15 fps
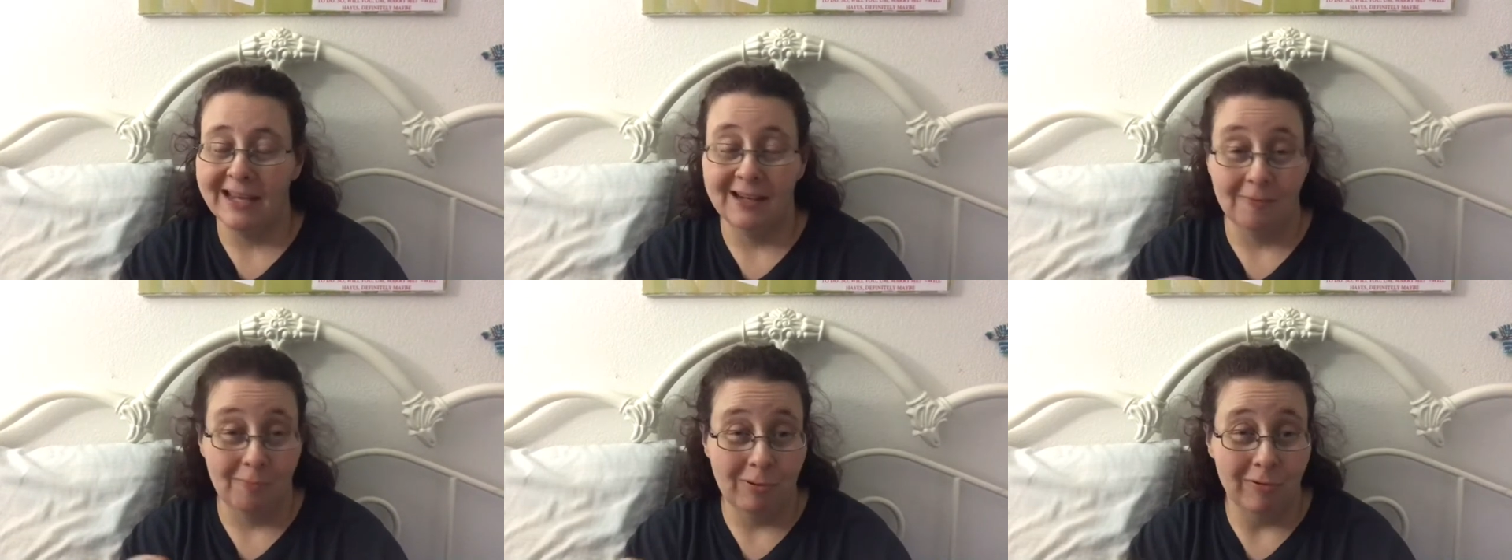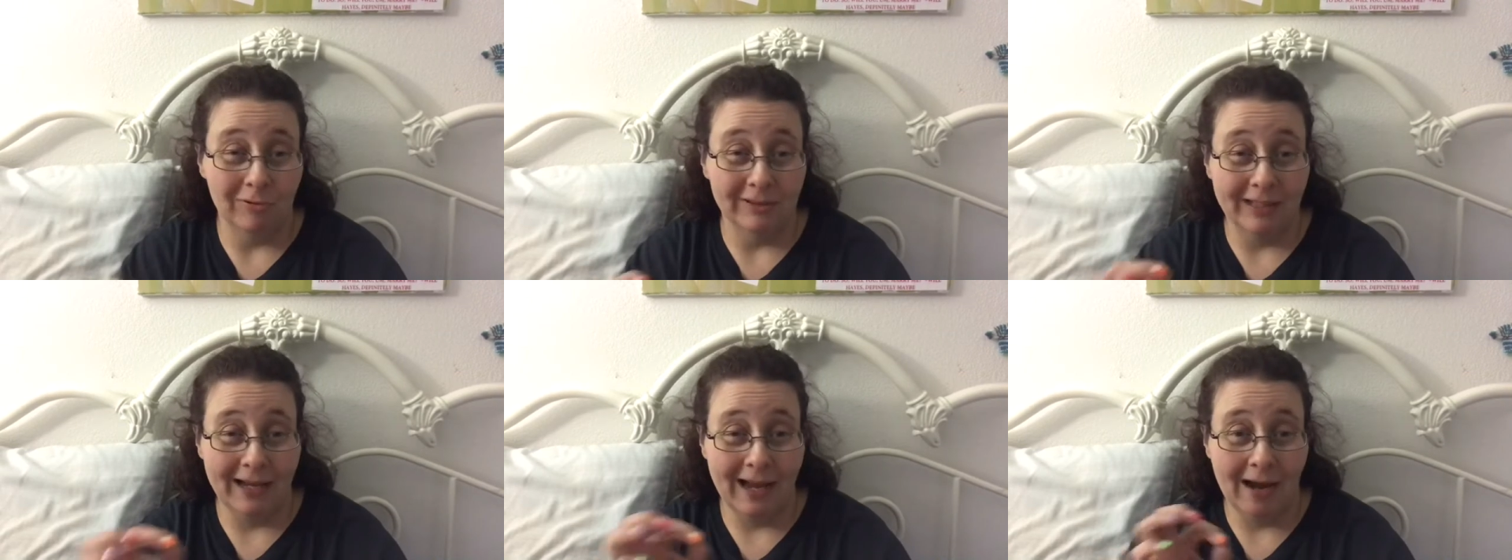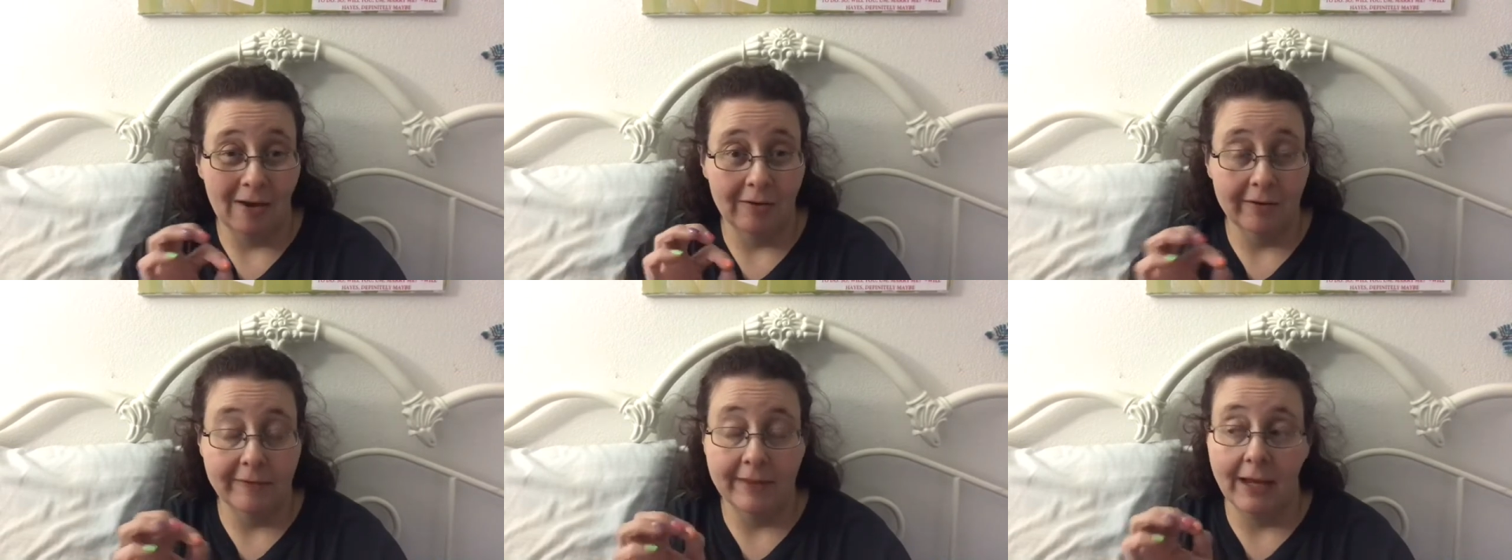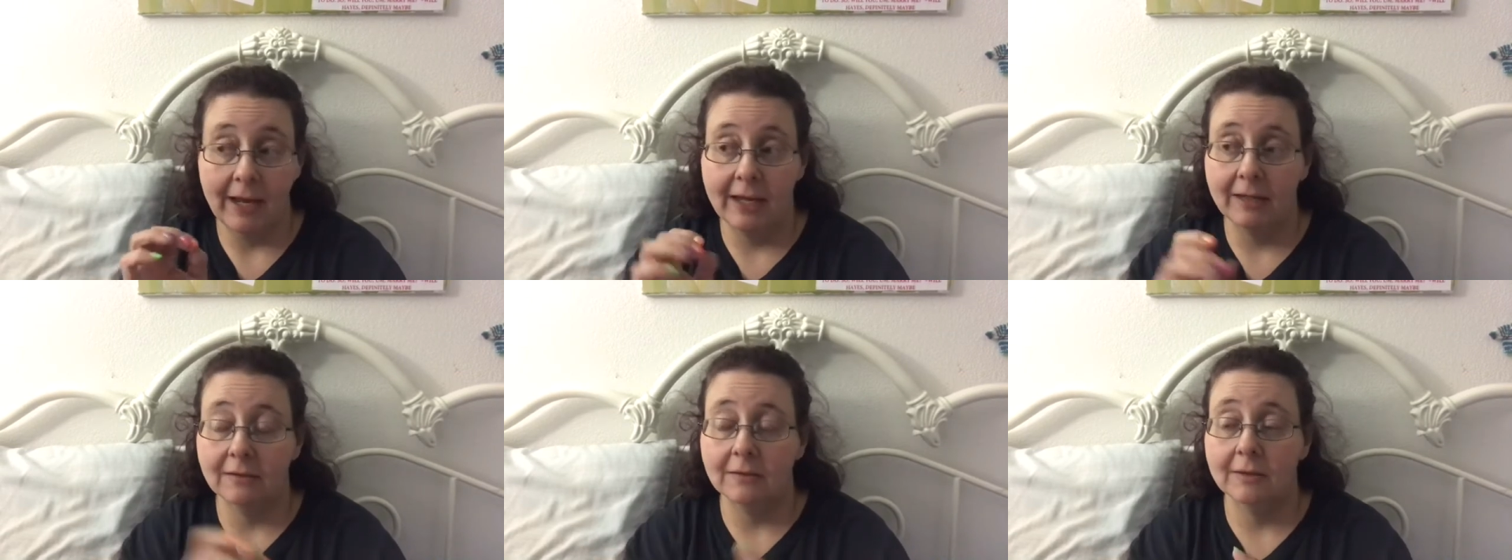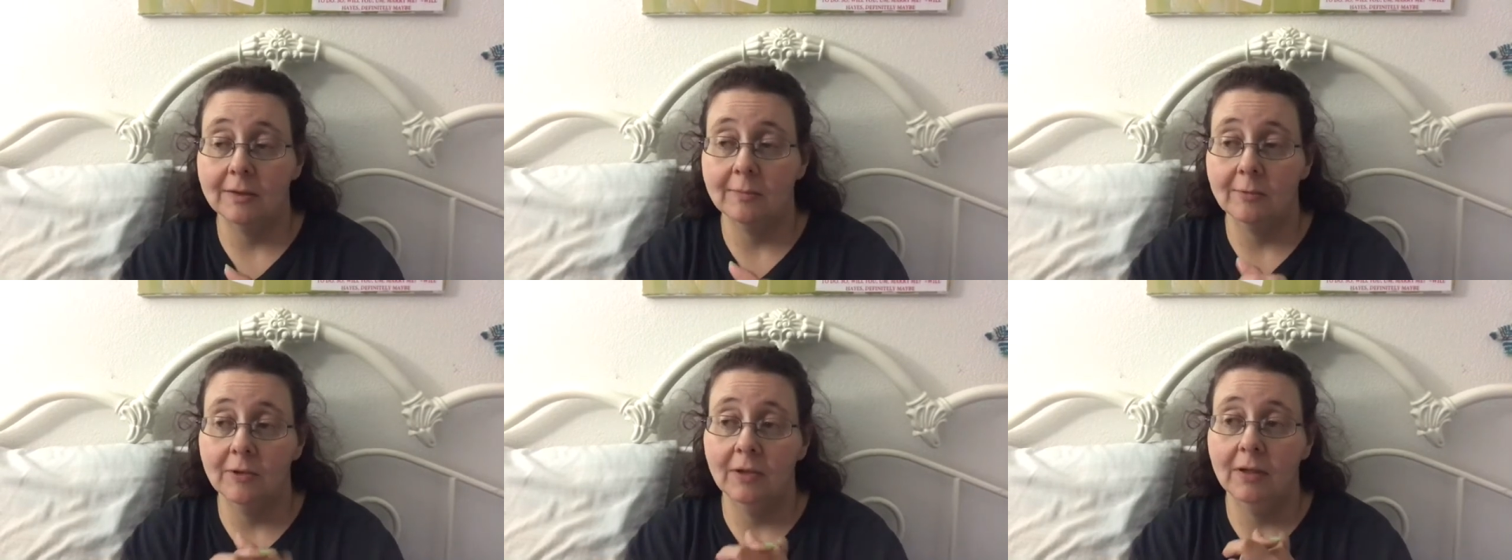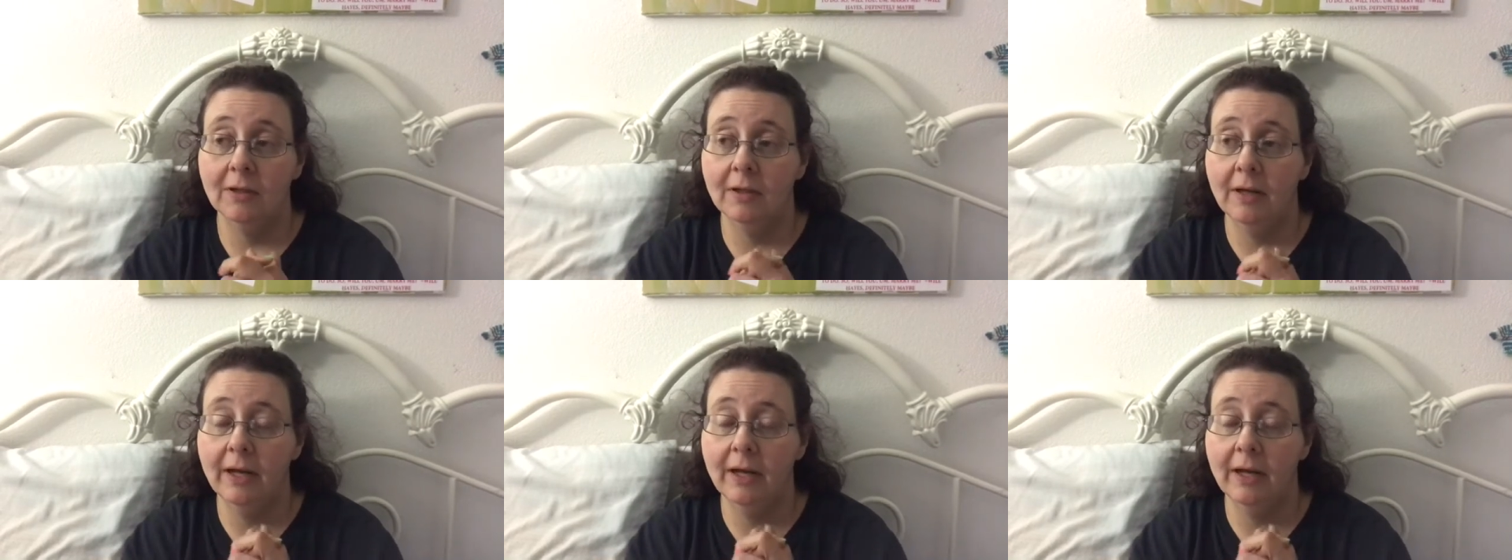pulled it out of the egg a little more